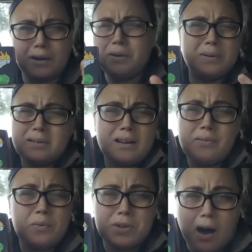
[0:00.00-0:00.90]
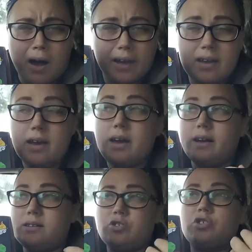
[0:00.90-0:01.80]
None of it was hot.
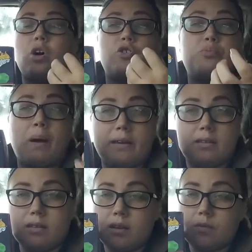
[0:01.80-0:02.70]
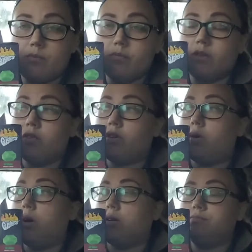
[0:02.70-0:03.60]
It's just all spice.
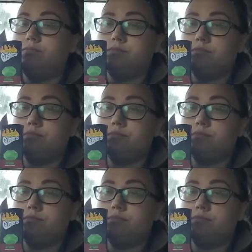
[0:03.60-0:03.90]
So, well,